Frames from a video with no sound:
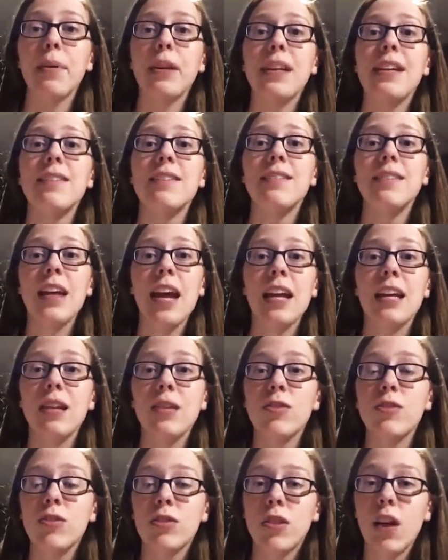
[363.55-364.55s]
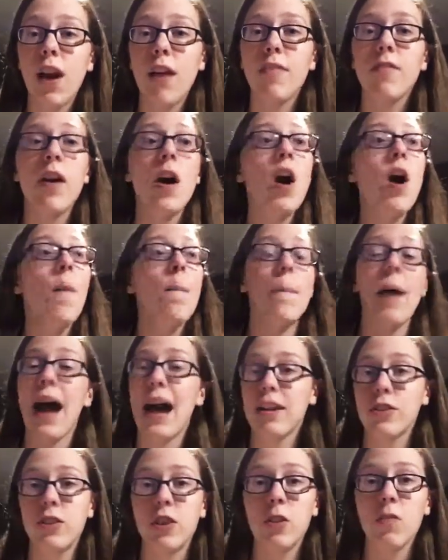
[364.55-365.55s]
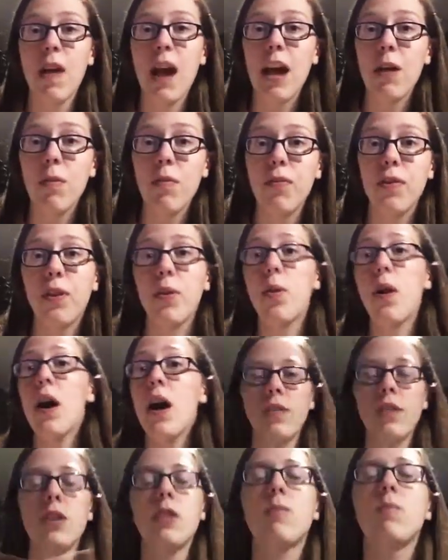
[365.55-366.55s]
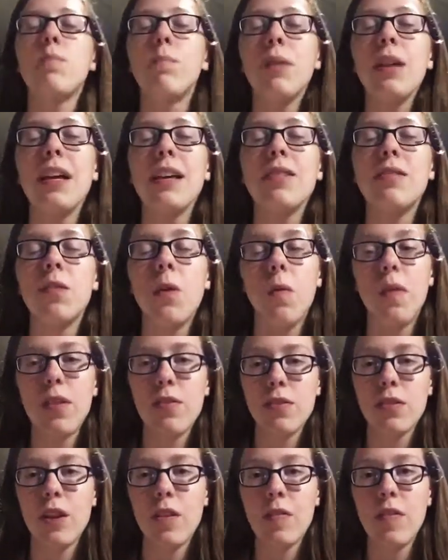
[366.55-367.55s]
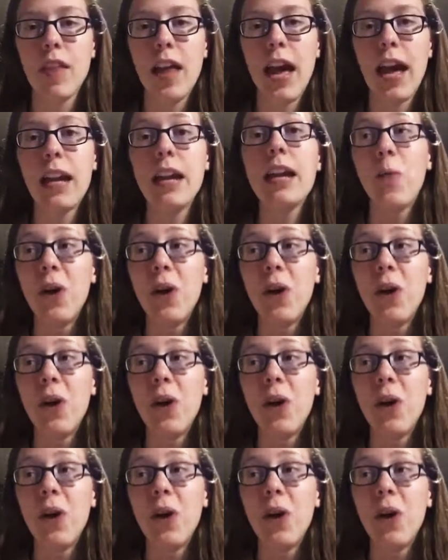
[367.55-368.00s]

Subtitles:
Please take your stuff back to your rack with you. Just please don't leave your stuff in the head.